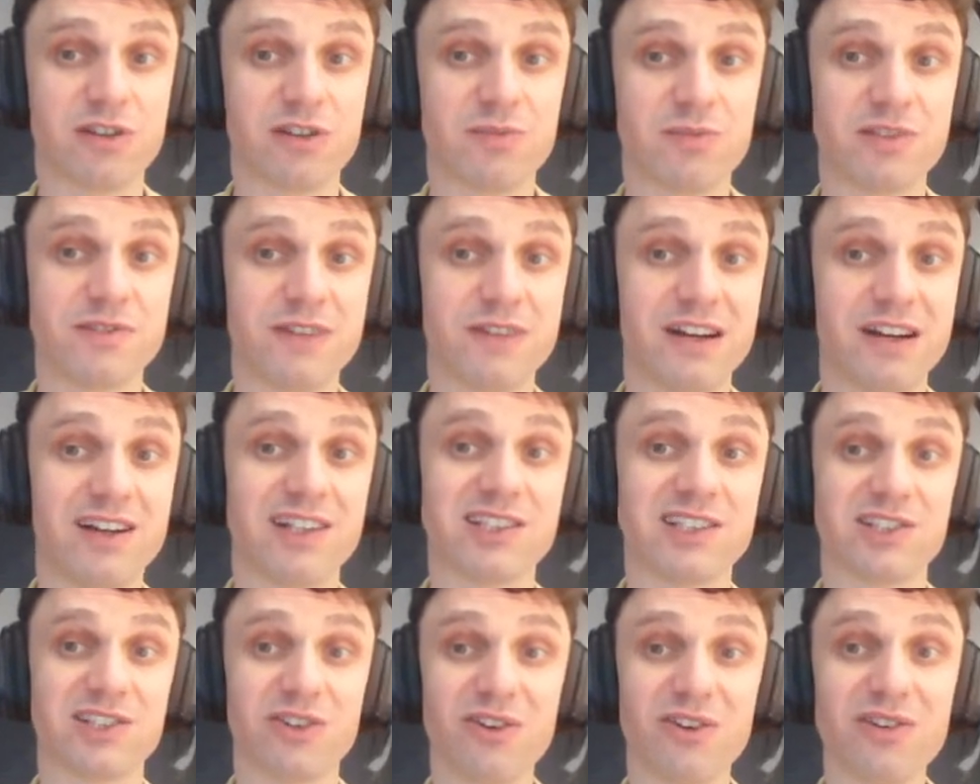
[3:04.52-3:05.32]
very
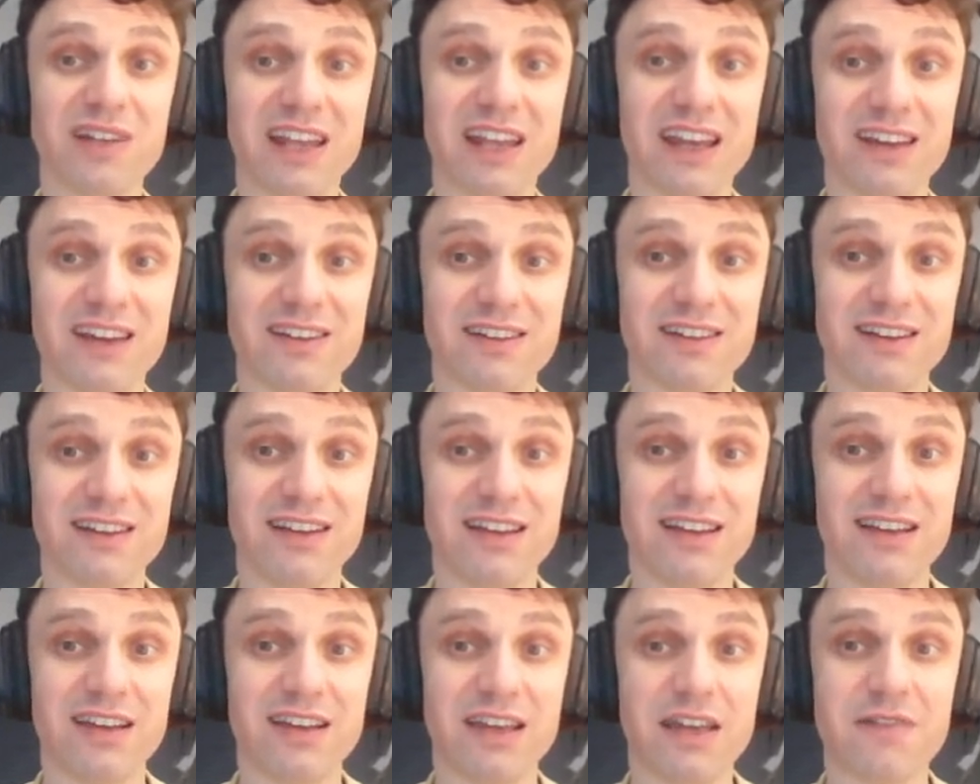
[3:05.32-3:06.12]
strongly,
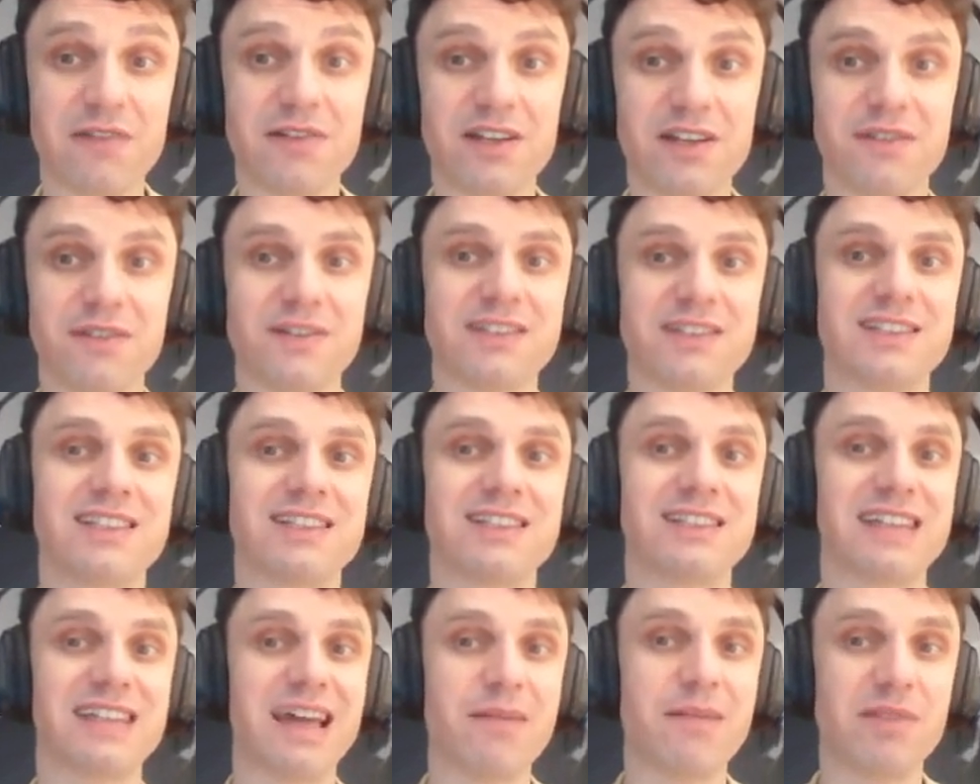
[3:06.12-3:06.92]
even if it's the
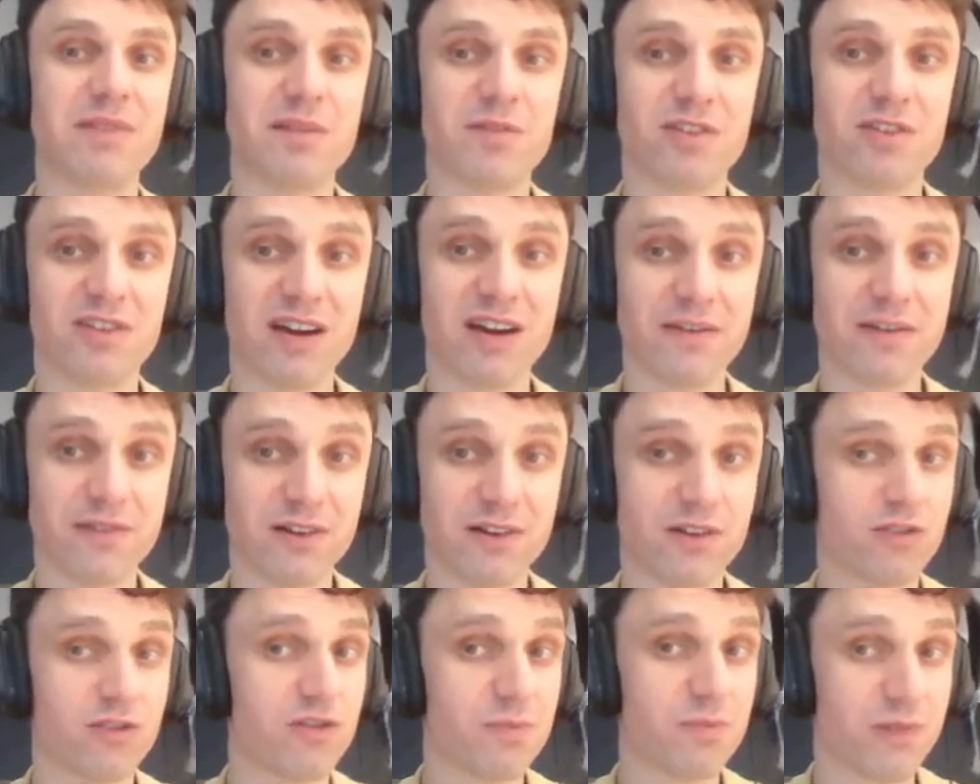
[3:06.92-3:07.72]
same demographic
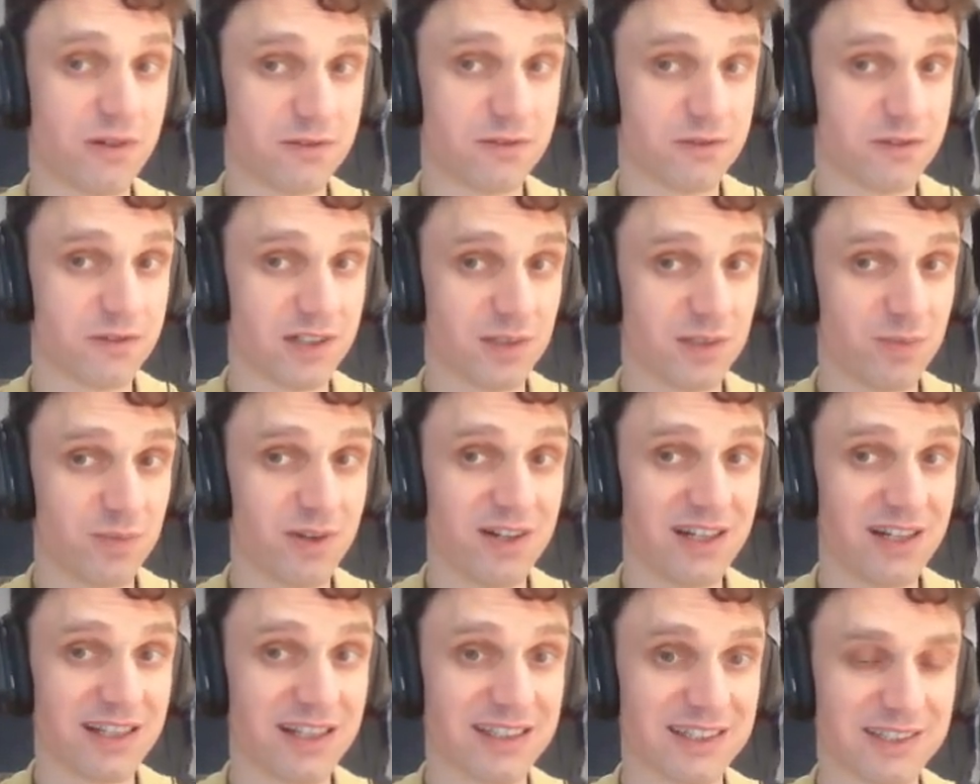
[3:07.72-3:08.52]
group of
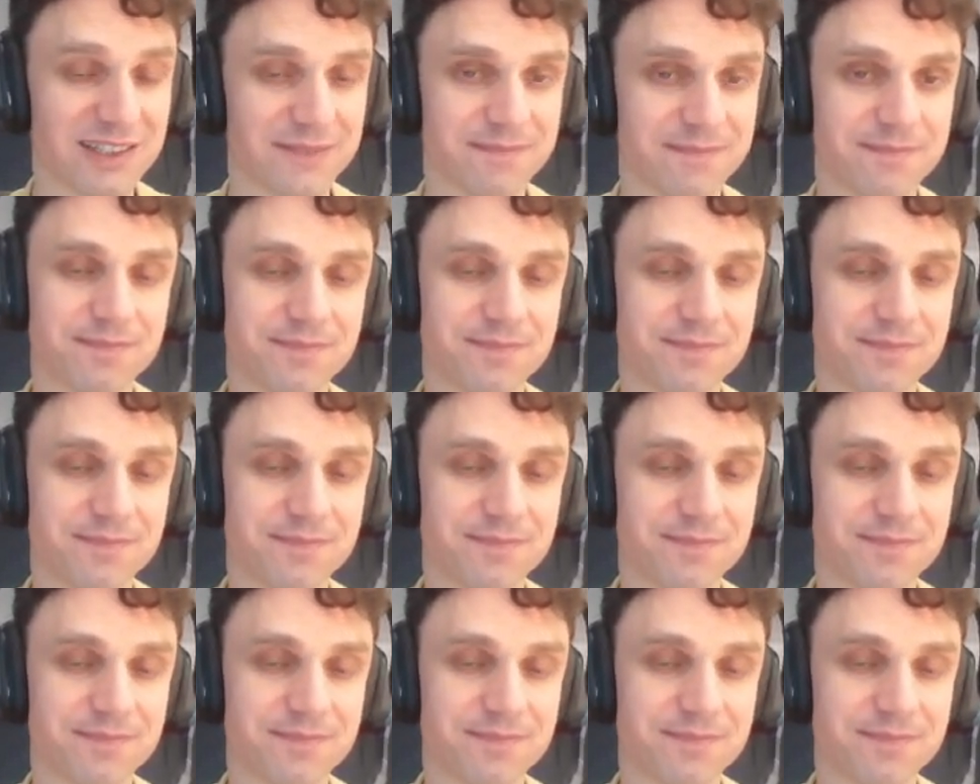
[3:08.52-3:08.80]
respondents.